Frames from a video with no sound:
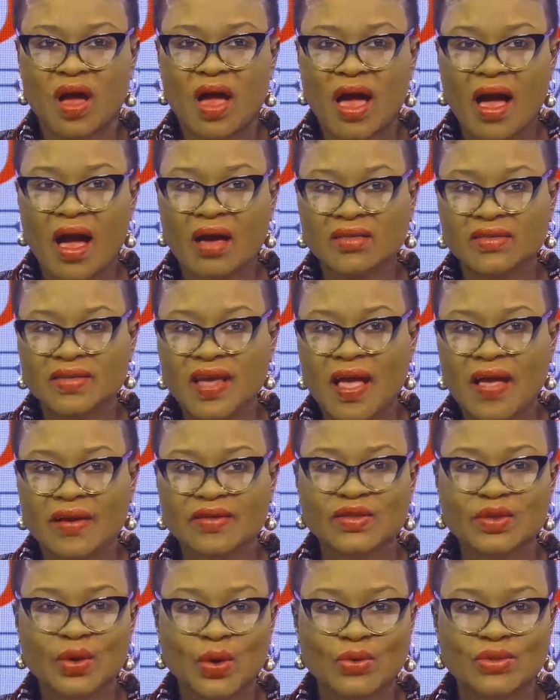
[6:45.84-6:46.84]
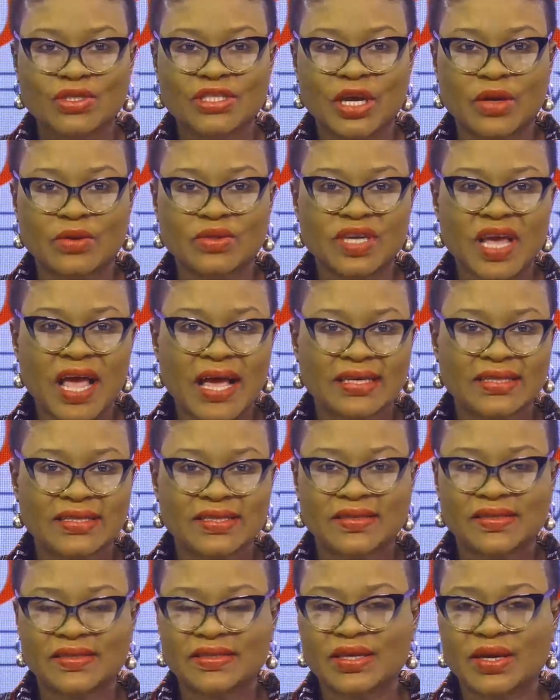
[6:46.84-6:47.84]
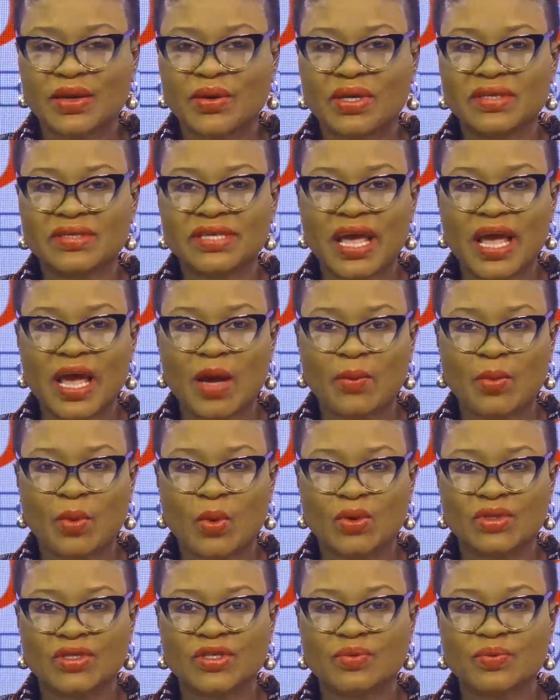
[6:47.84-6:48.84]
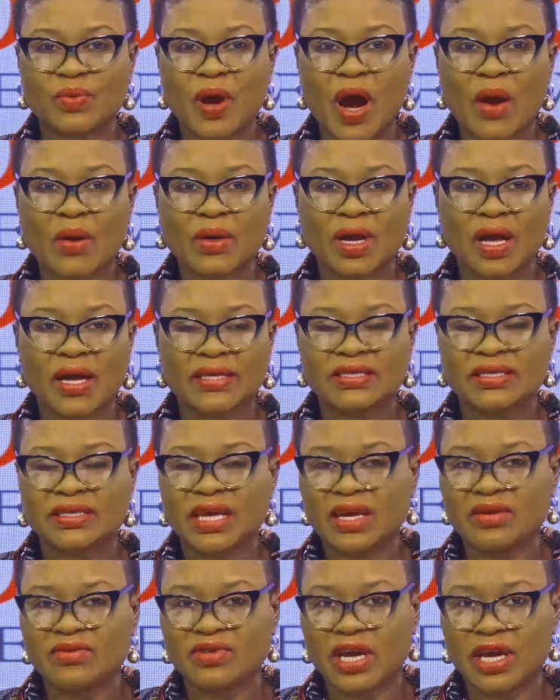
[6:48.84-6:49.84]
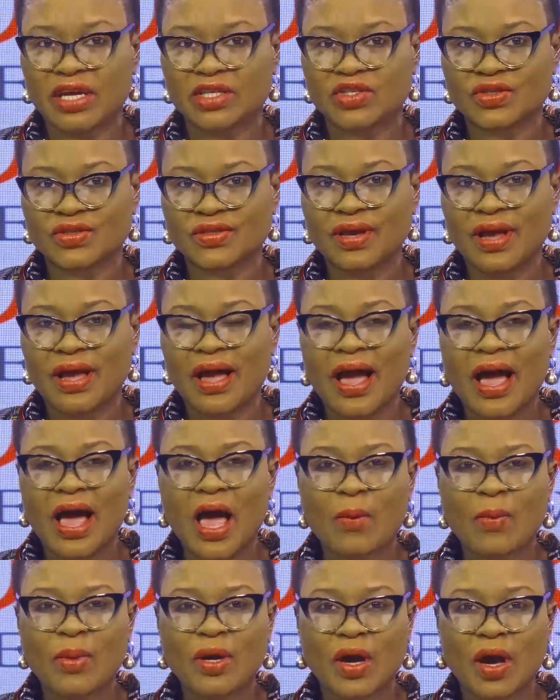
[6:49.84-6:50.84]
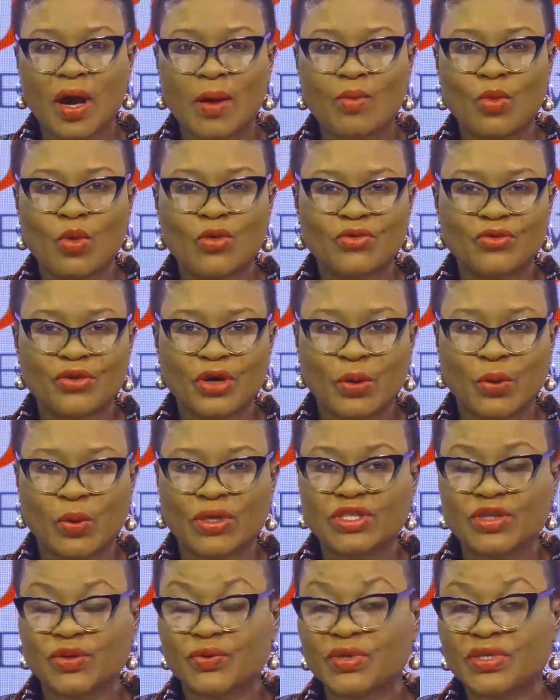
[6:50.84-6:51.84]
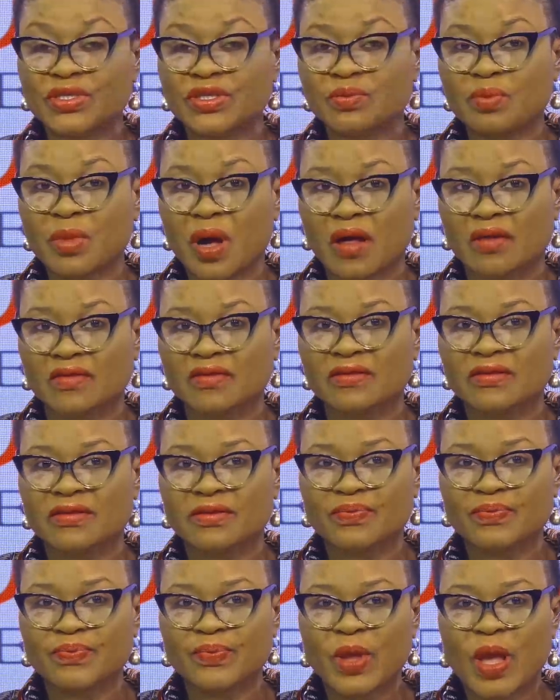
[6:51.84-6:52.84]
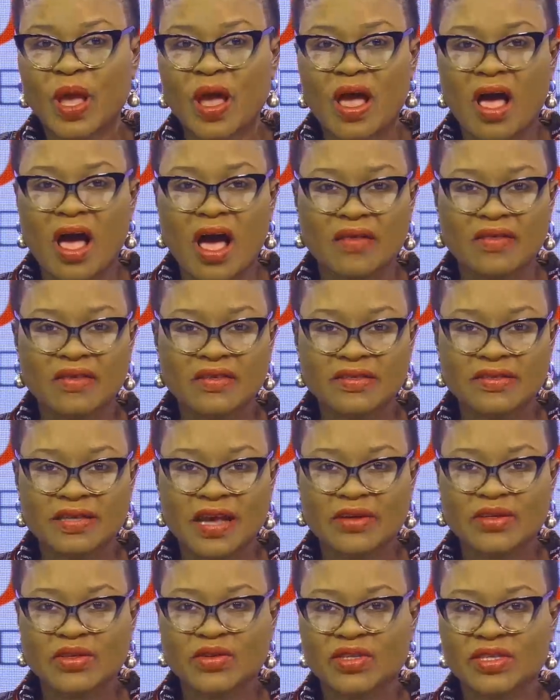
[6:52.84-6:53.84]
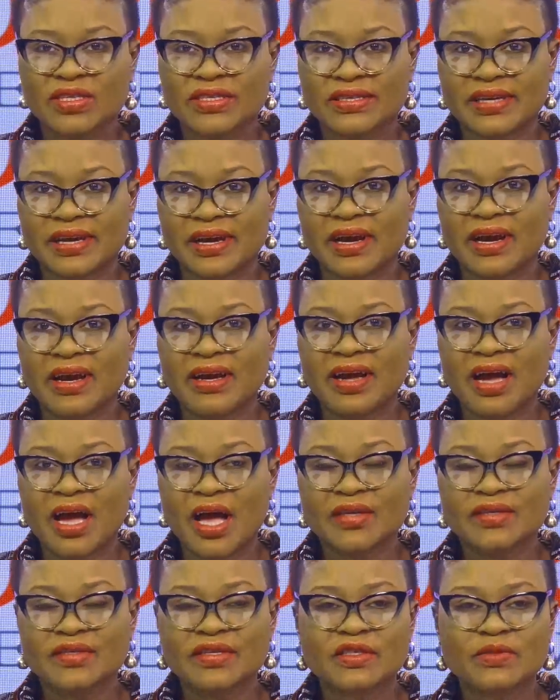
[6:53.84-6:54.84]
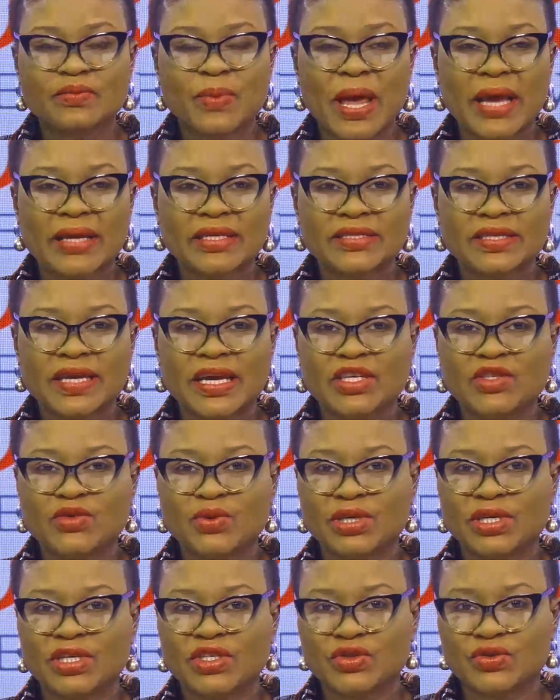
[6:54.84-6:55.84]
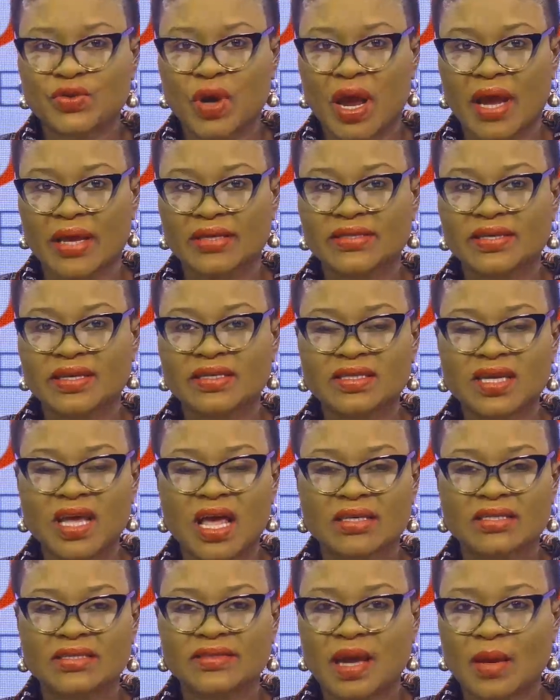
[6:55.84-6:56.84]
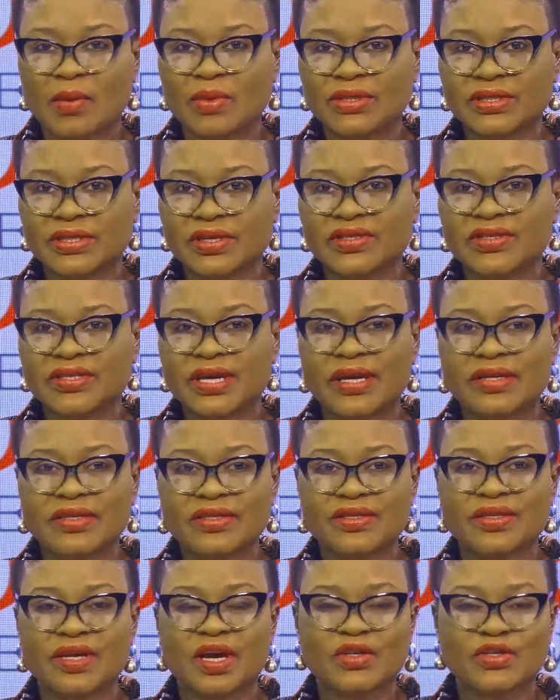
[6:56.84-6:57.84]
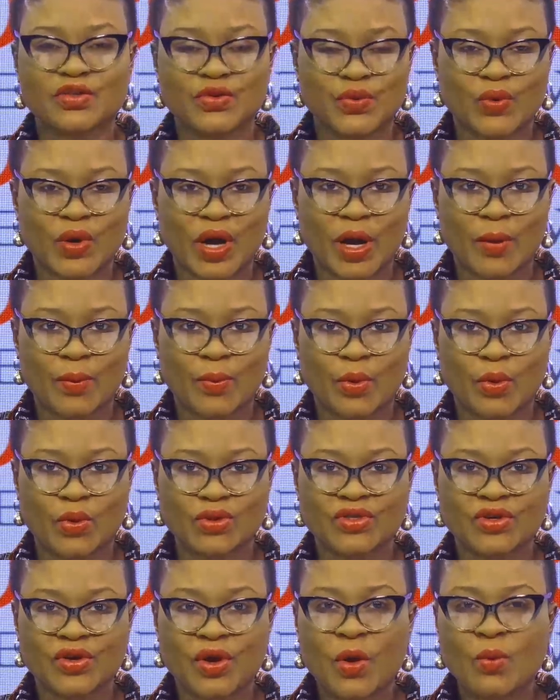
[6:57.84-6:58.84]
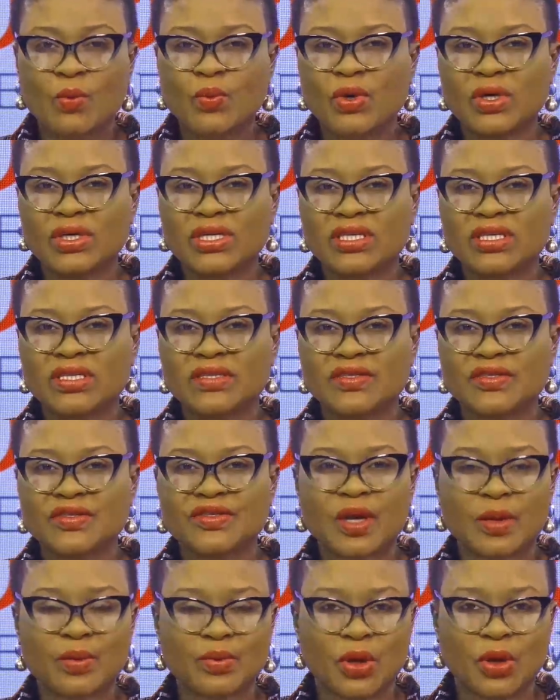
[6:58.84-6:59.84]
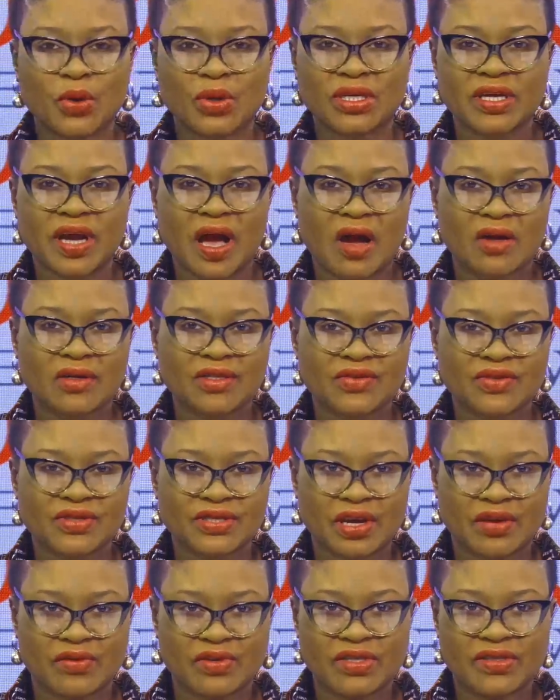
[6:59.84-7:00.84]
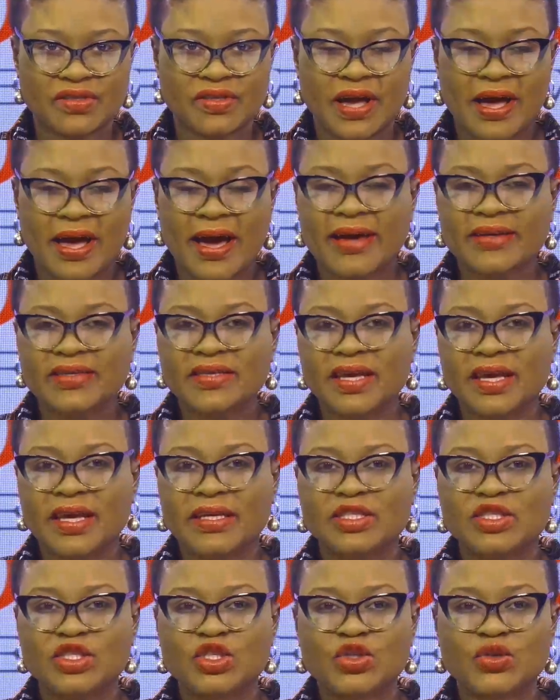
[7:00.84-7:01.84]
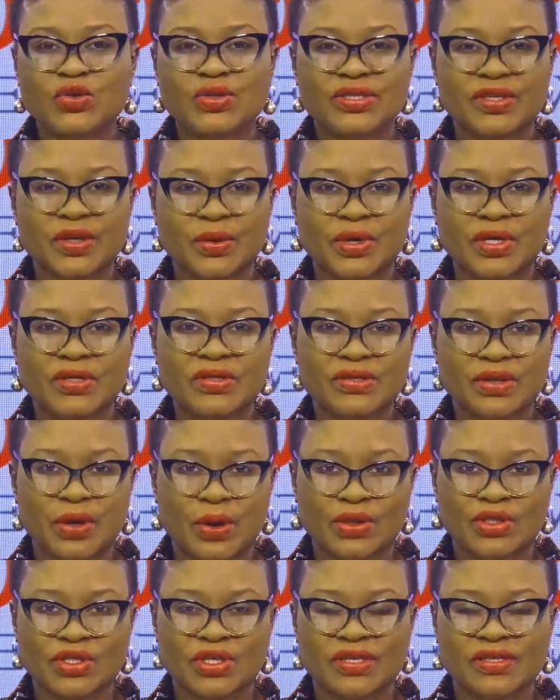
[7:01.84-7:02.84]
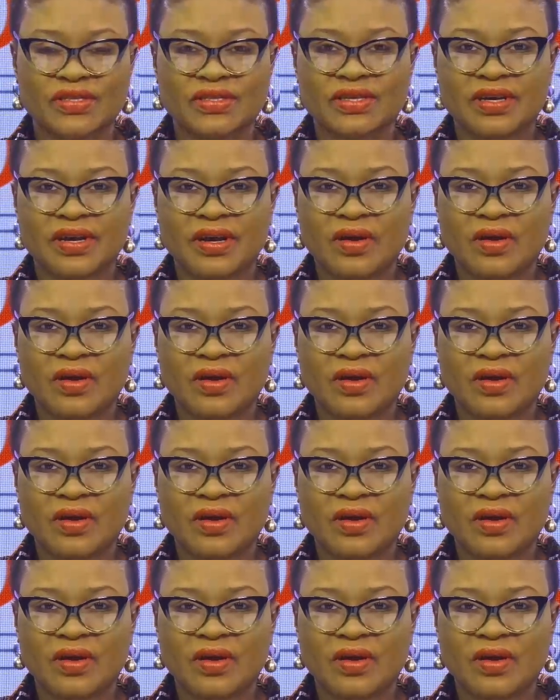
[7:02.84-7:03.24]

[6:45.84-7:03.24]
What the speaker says: Attacks also targeting Syria's airports and paralyzing aviation have become more frequent in recent months. At the start of this year, suspected Israeli strikes attacked Damascus International Airport, putting it temporarily out of service and killing 2 Syrian soldiers.